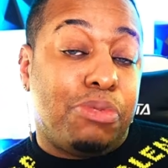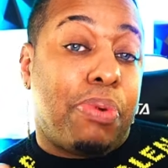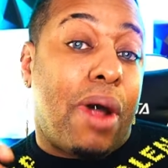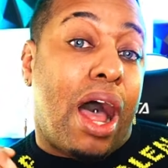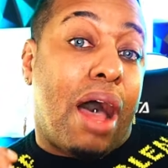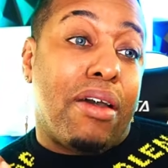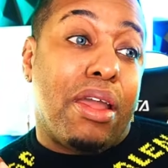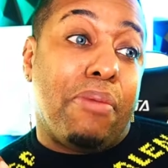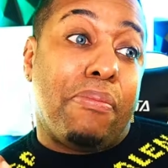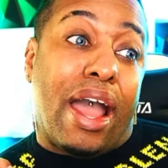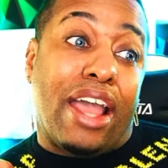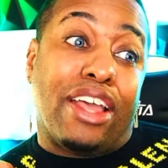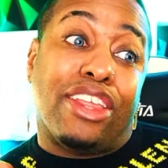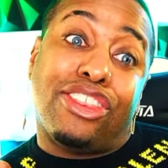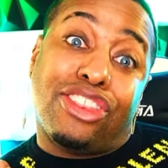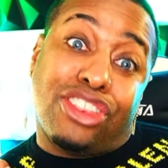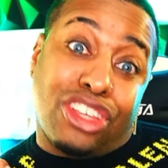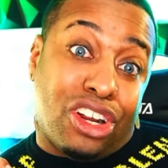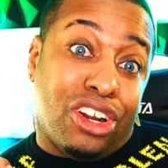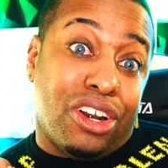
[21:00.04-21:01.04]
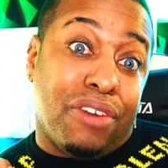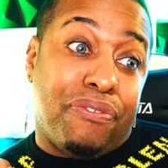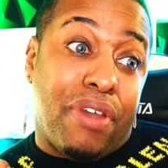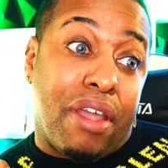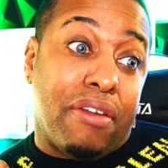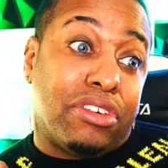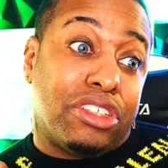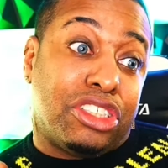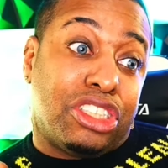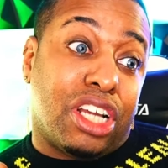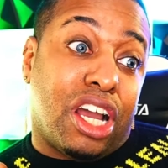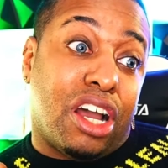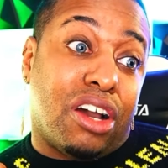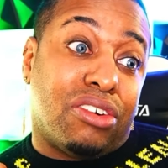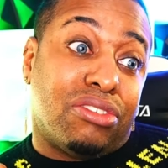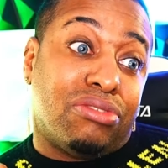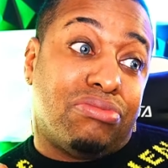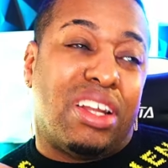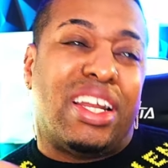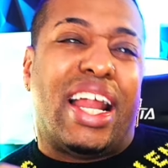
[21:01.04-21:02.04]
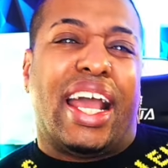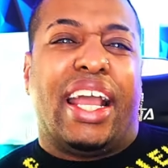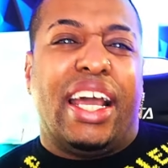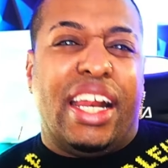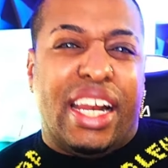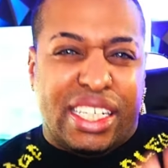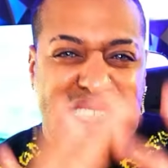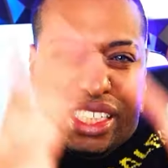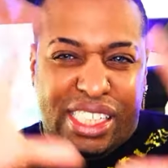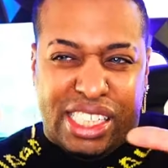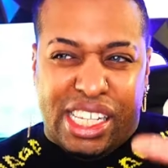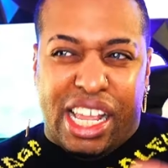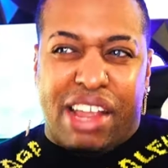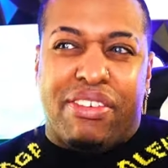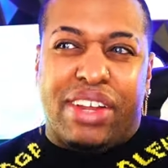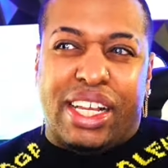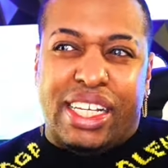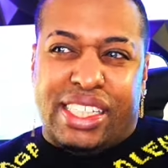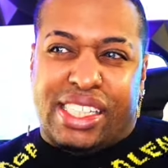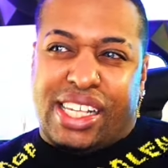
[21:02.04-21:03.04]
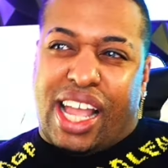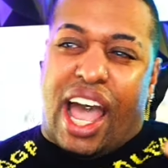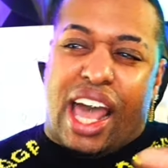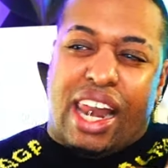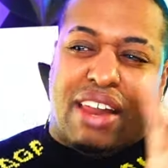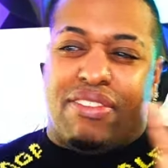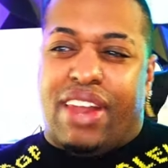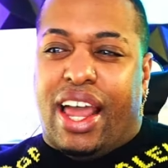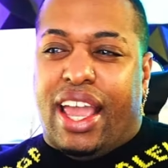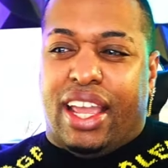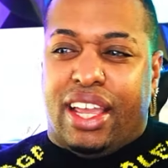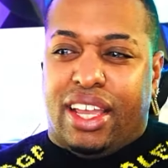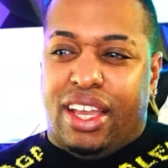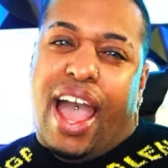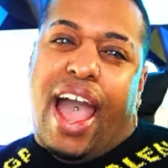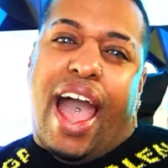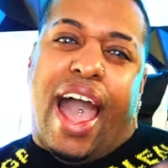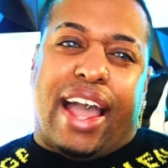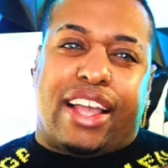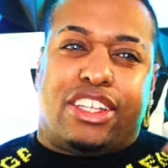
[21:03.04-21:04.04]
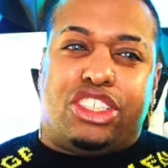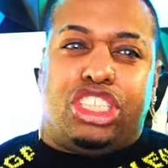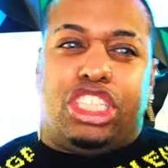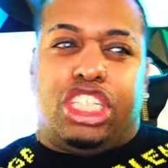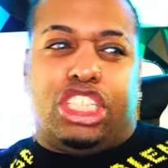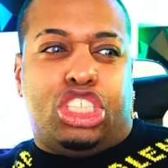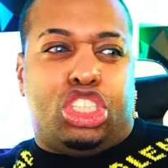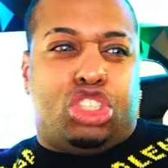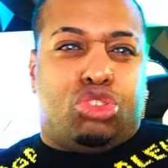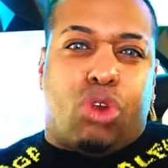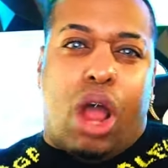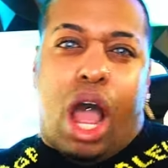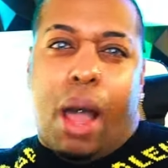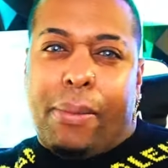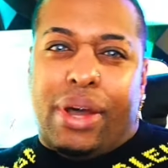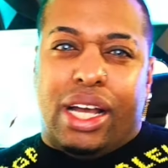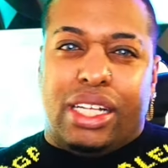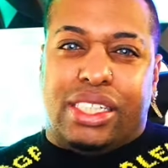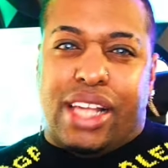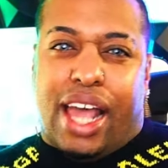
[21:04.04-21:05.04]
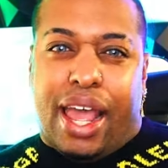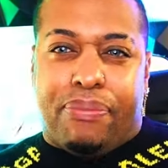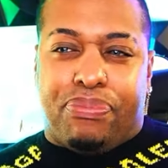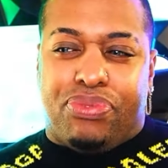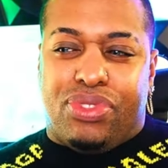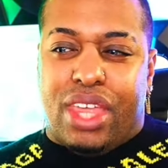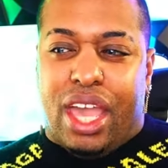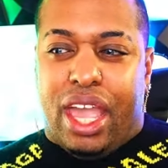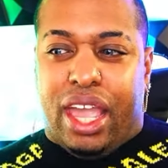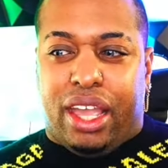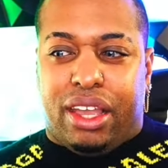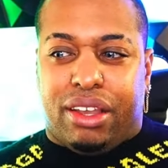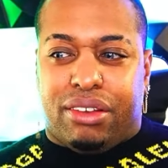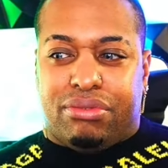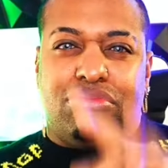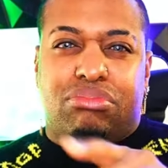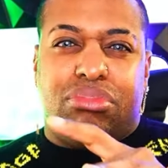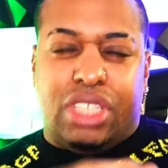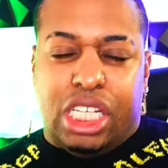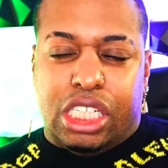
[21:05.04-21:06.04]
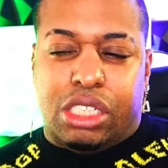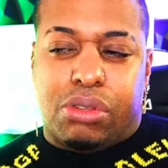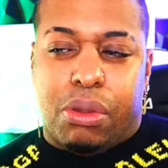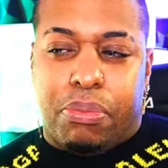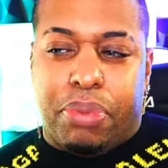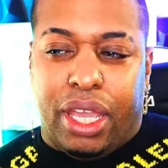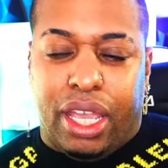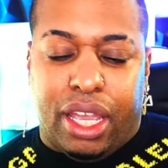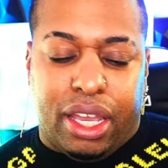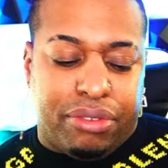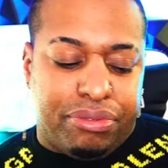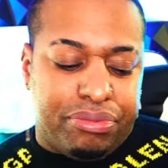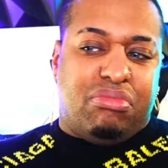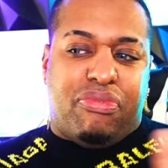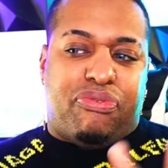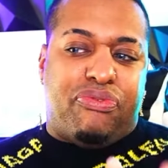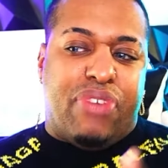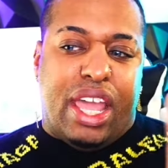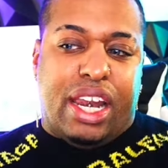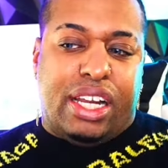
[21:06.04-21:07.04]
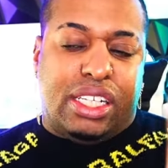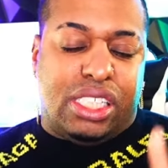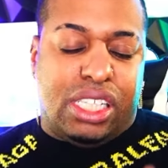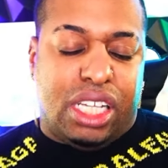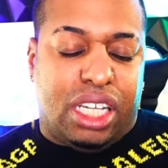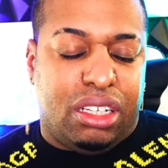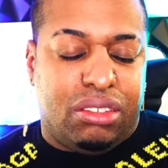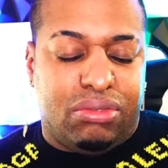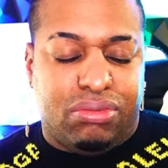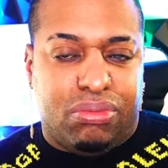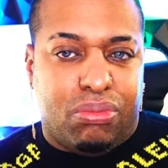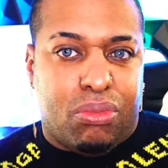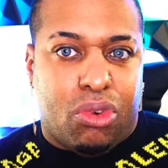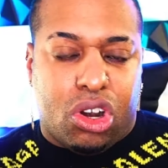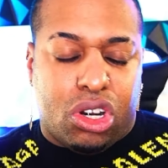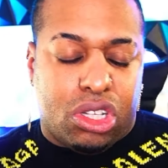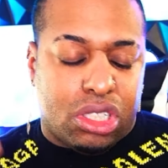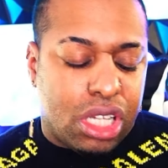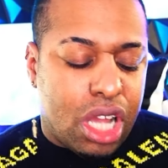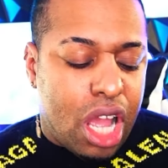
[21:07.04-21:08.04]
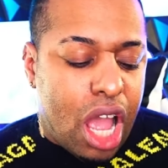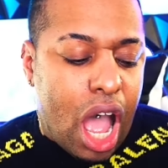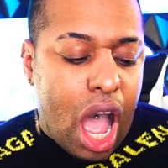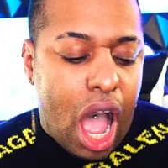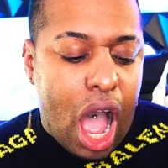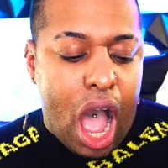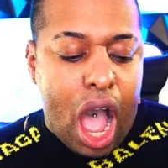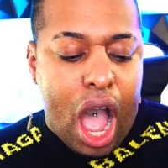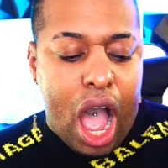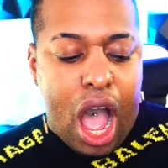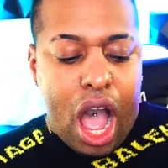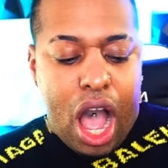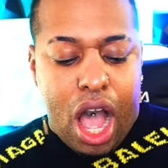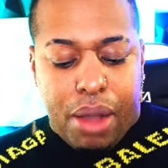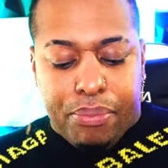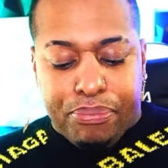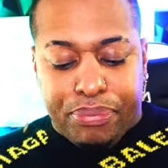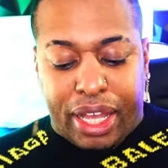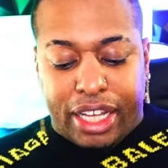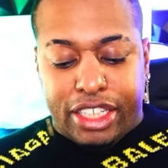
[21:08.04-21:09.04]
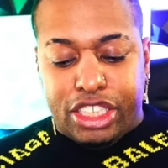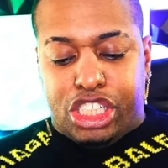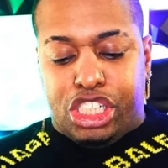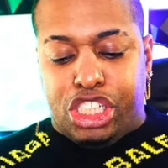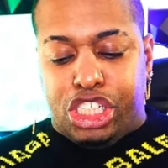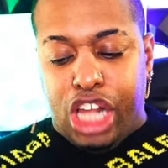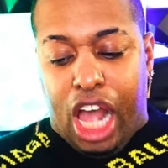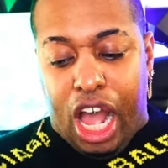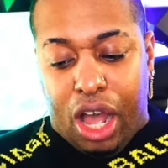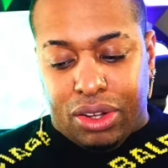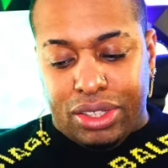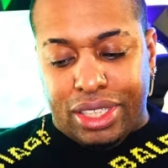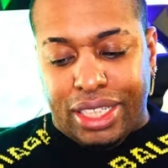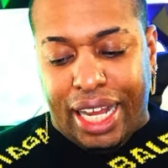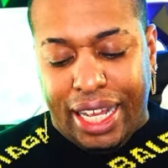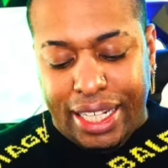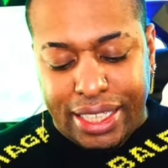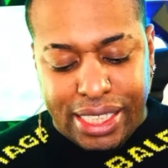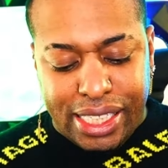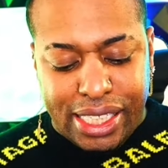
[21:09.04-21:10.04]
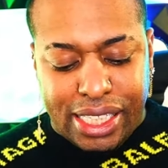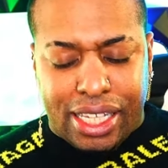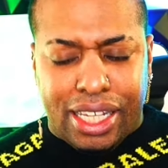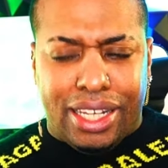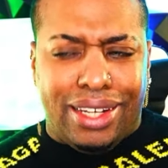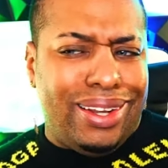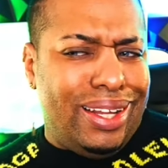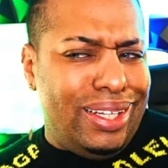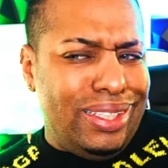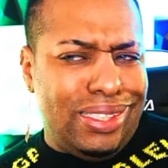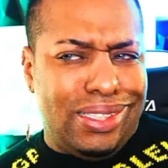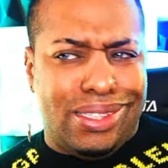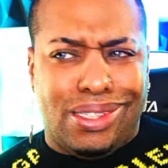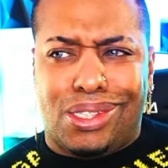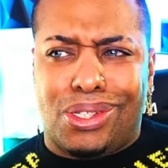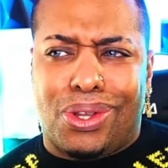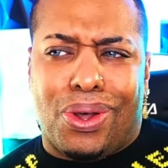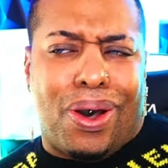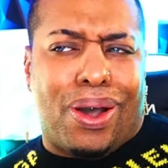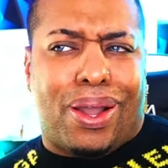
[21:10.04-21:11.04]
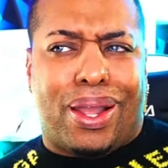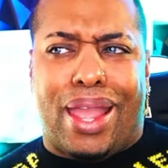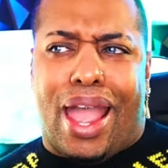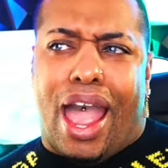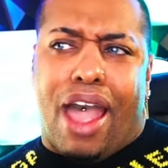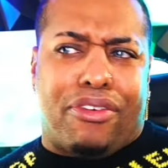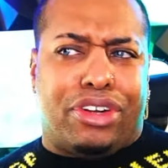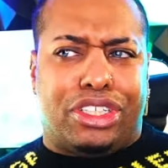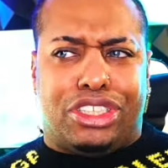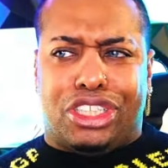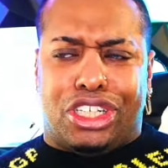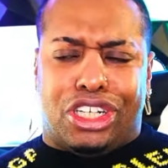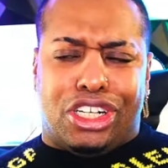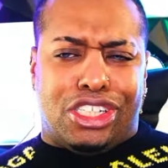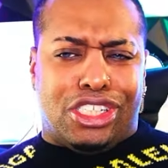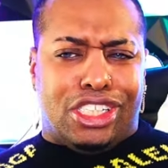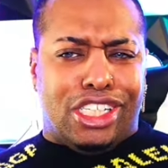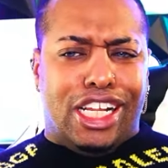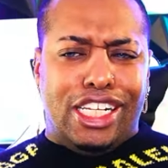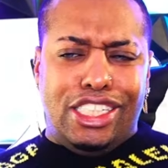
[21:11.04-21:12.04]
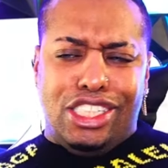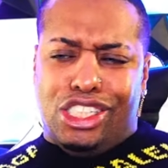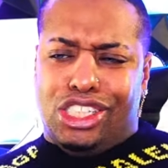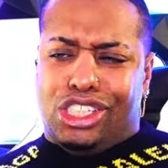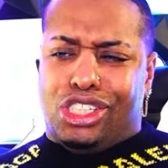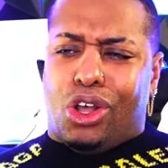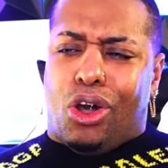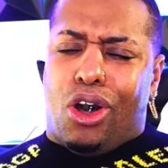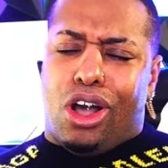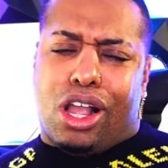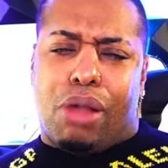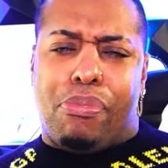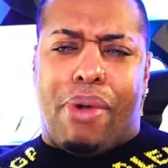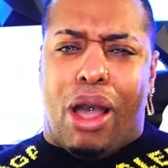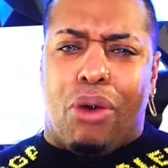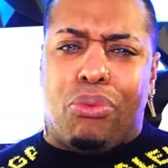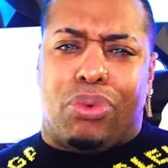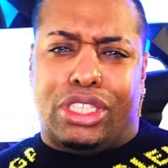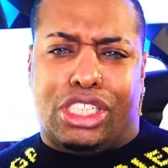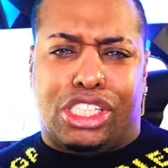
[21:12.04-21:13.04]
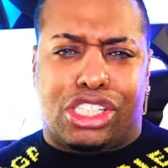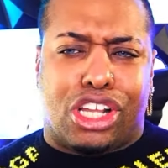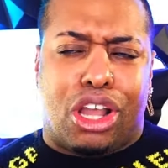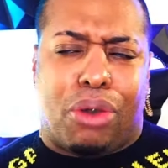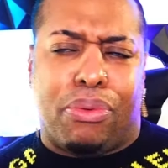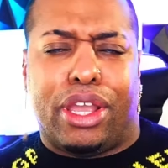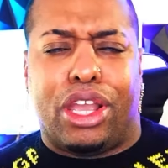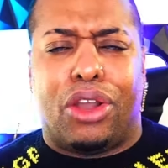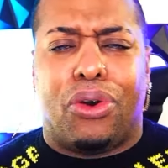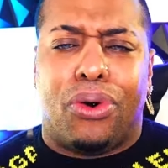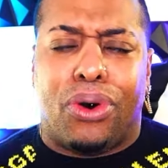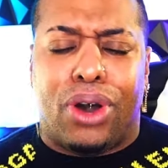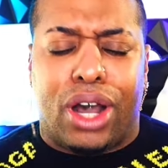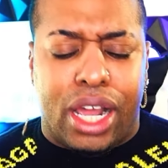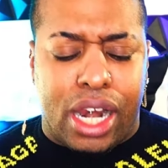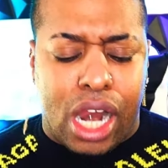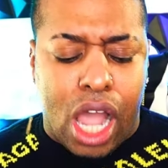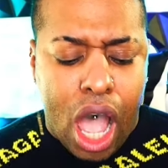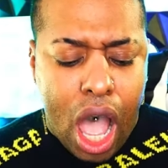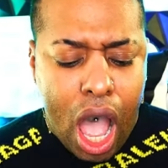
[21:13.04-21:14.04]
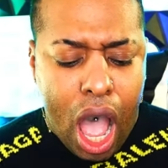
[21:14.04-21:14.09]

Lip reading: probably my third favorite show. Like in a series, kind of like action drama type thing. This would be it. Fantasy world. So let's talk characters. Let's talk about what's going on.